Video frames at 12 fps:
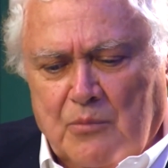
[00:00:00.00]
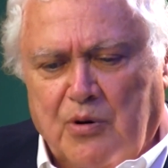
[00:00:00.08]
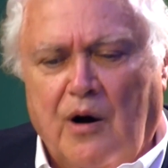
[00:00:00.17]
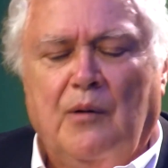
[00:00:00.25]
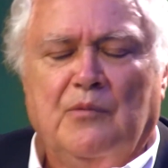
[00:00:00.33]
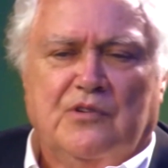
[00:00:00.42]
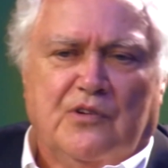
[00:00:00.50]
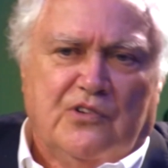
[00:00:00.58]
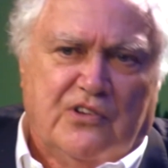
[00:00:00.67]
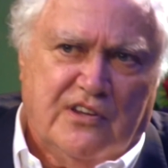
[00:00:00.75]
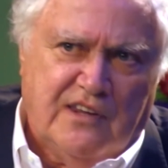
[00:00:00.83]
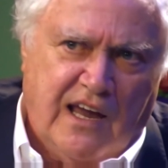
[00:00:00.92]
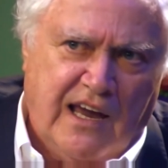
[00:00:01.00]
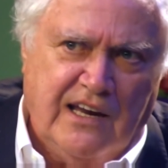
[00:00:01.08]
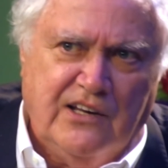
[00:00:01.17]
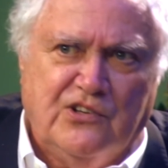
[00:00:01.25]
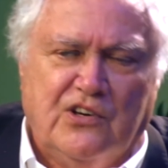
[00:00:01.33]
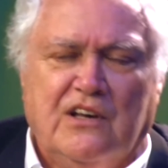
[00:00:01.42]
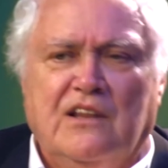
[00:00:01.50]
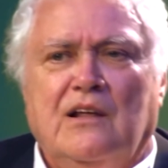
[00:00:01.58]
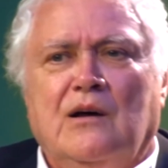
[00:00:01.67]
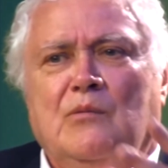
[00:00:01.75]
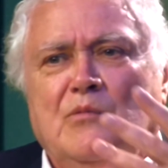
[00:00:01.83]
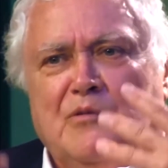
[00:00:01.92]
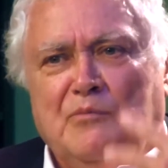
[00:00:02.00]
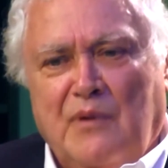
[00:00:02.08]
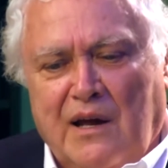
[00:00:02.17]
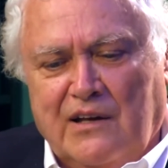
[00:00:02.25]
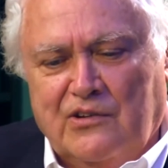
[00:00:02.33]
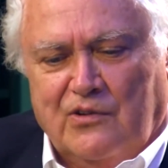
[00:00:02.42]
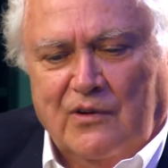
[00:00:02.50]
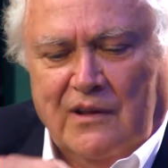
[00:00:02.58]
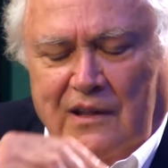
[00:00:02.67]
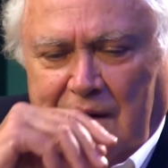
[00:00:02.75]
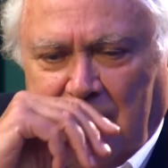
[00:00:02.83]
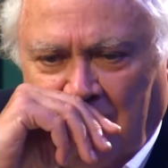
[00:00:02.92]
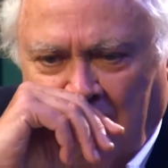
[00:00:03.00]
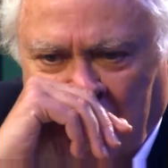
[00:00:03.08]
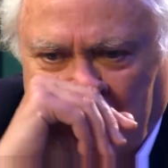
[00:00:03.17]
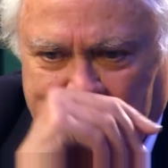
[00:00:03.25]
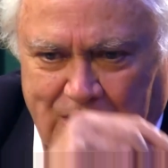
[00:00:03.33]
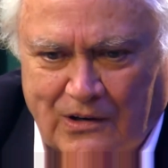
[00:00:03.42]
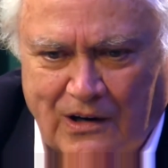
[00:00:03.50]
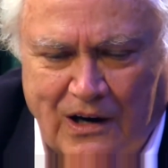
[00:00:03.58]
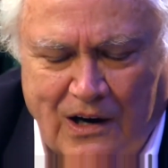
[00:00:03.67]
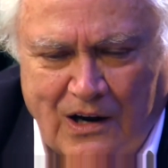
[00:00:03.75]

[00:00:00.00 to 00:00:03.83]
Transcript: problems of staging them, of mastering the character,